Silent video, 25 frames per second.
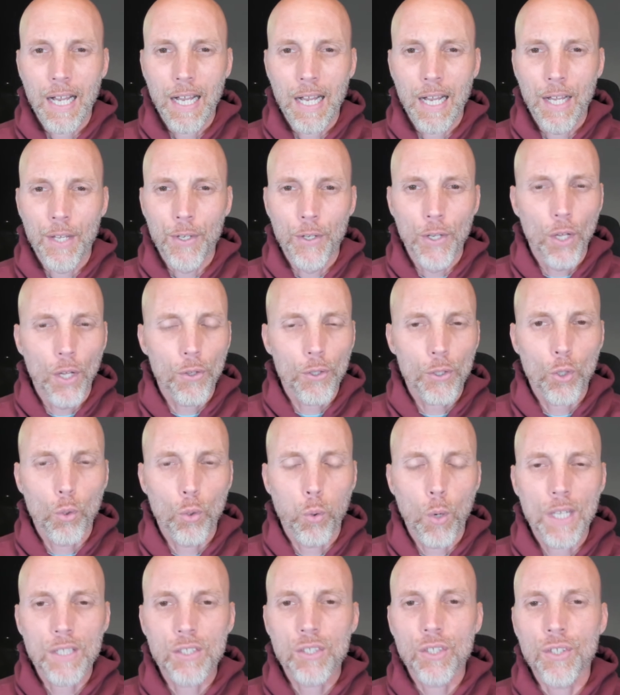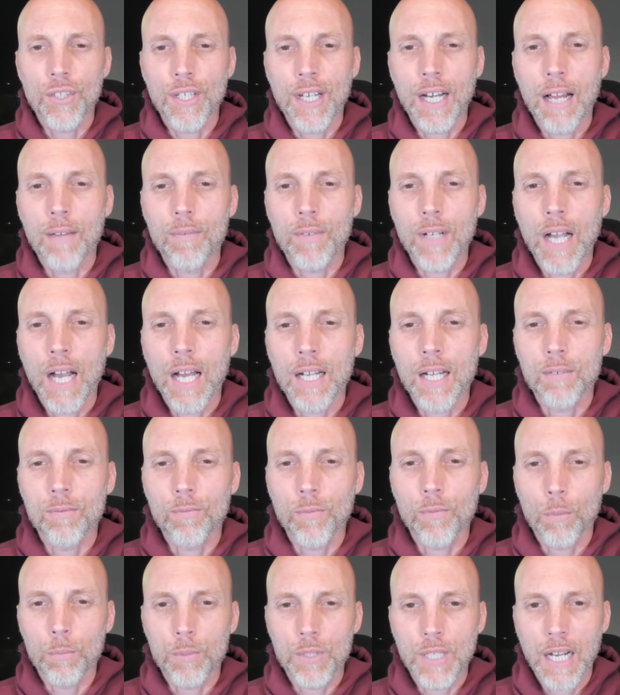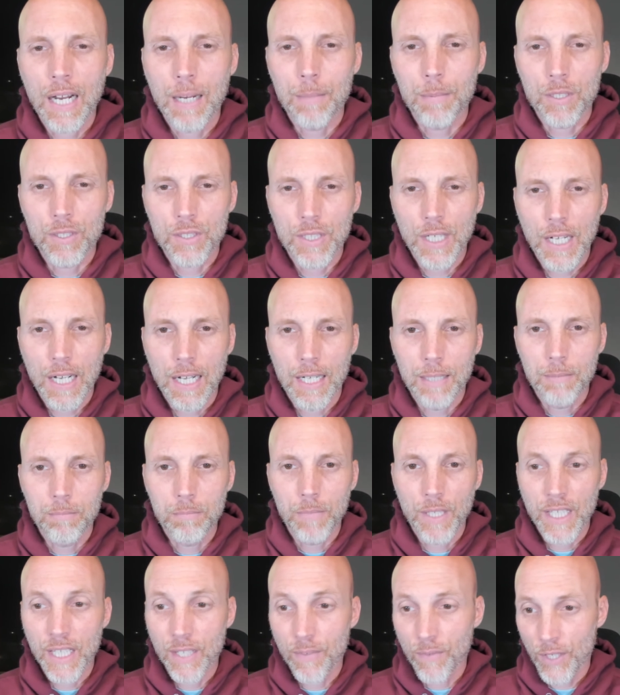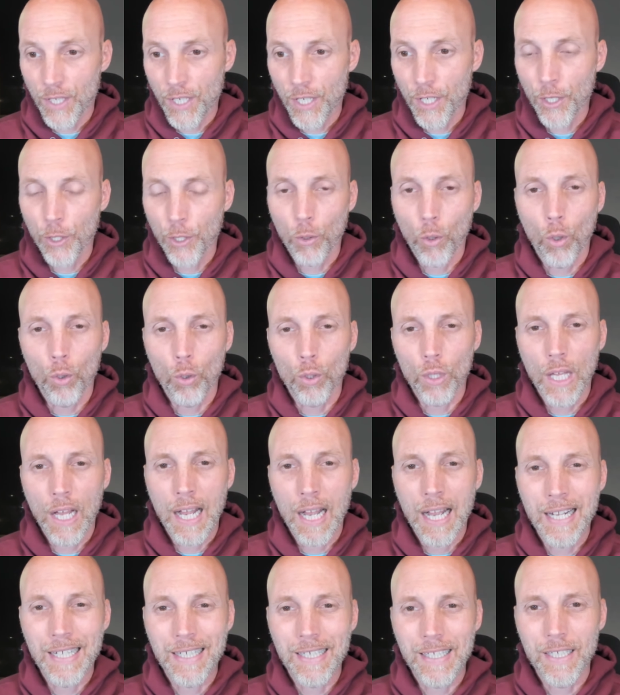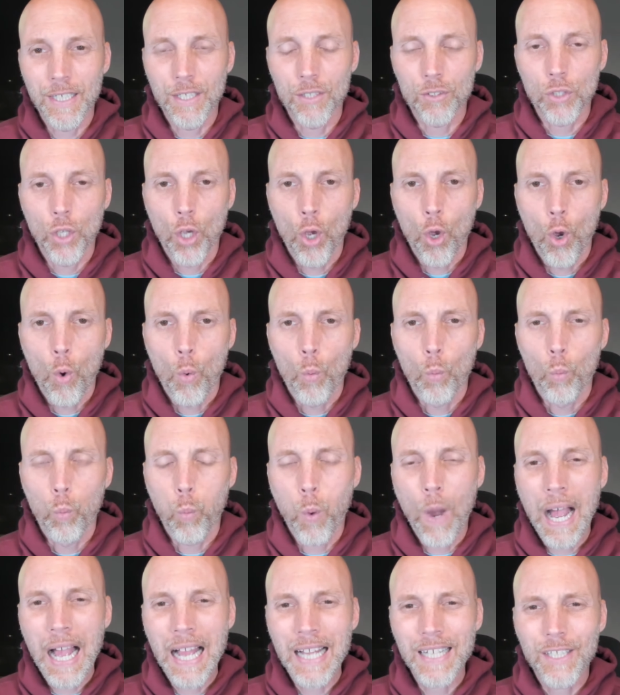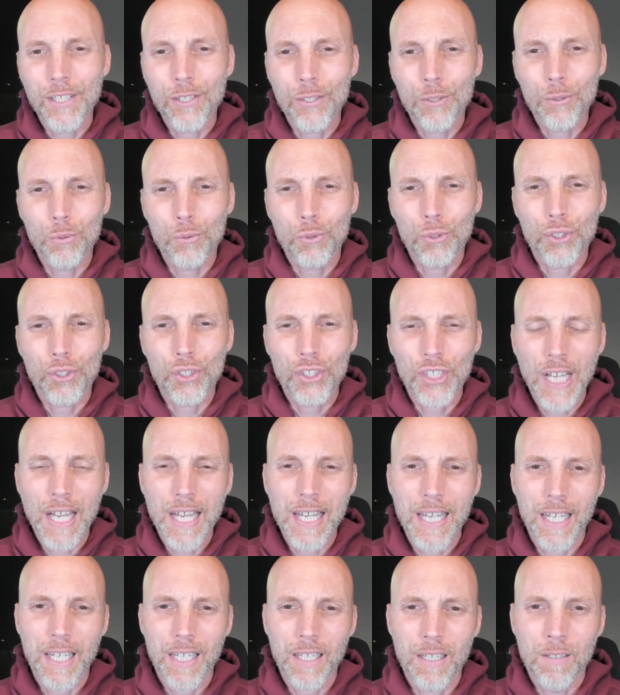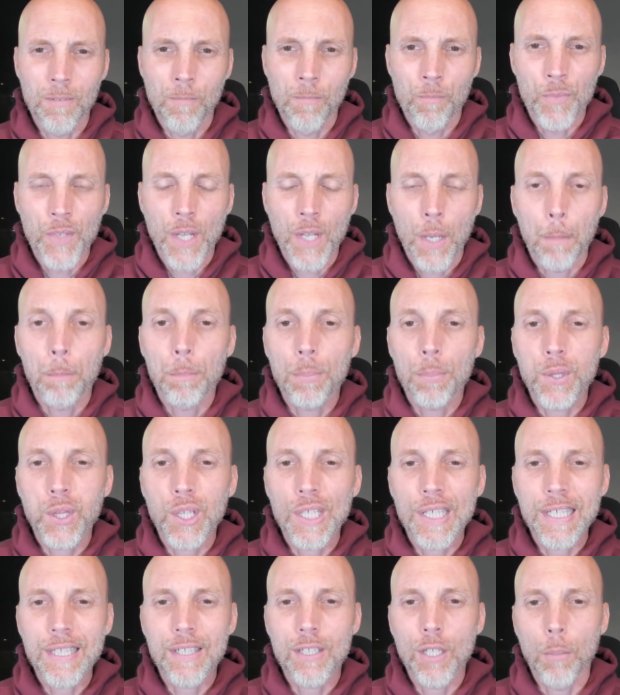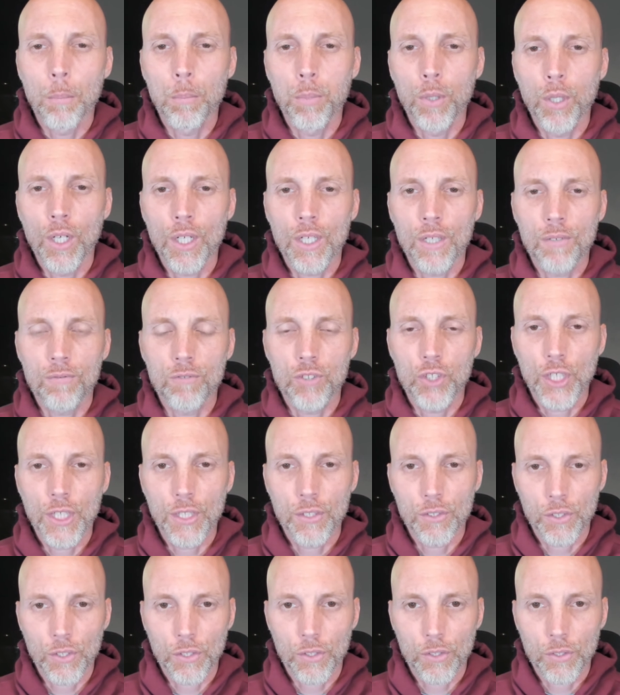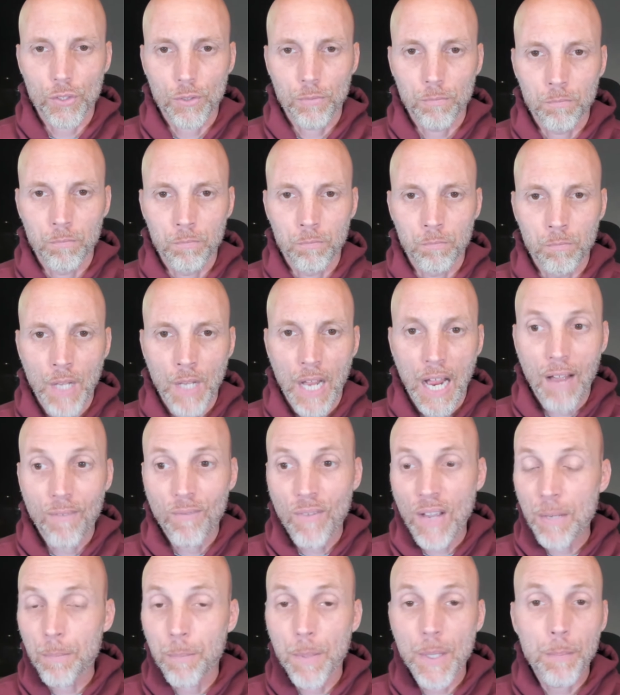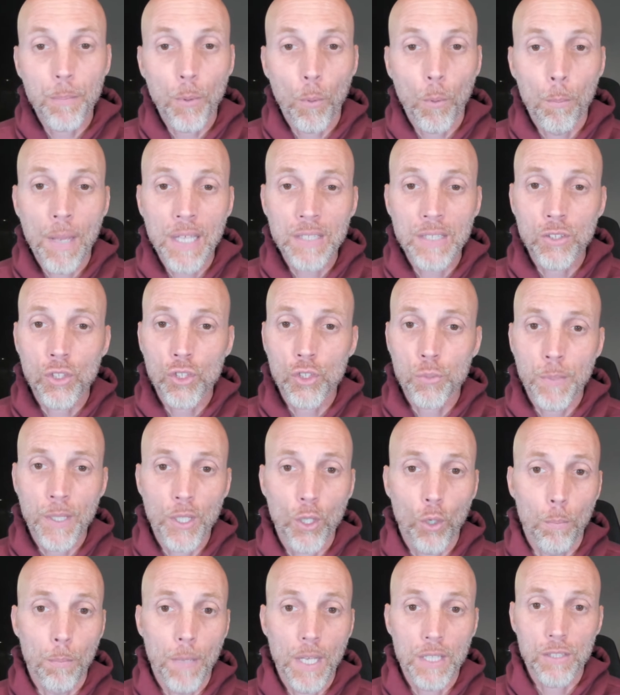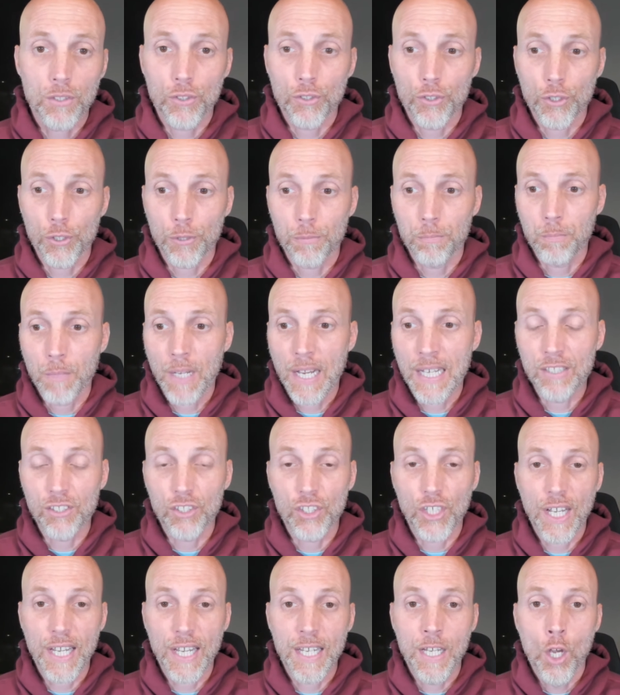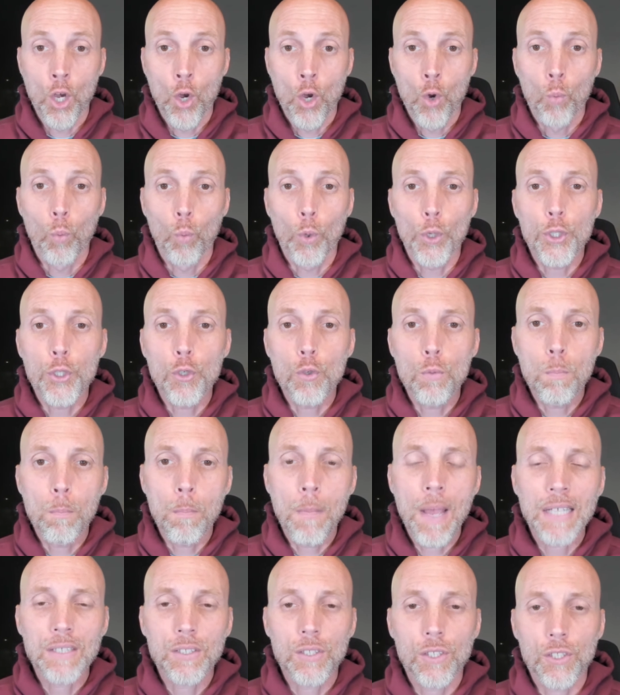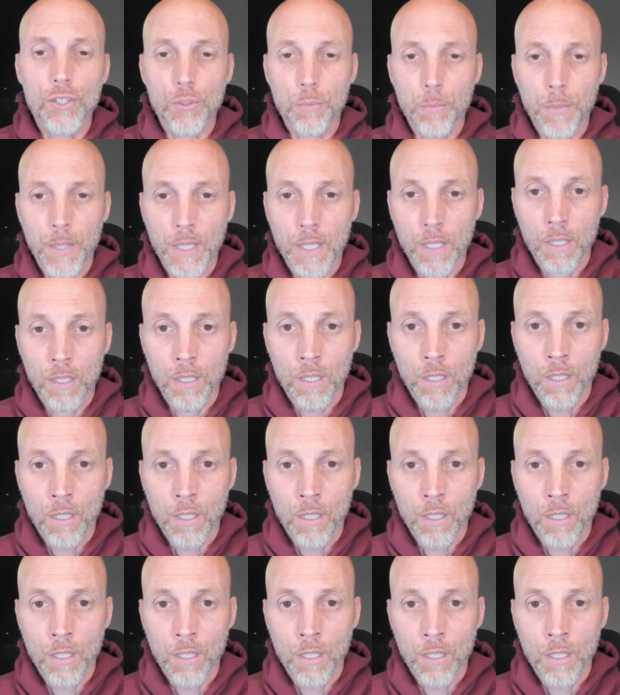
Another question that I've gotten from time to time, even here online, is why do you say plead the blood of Jesus? I've had people message me on Messenger and say, will you message me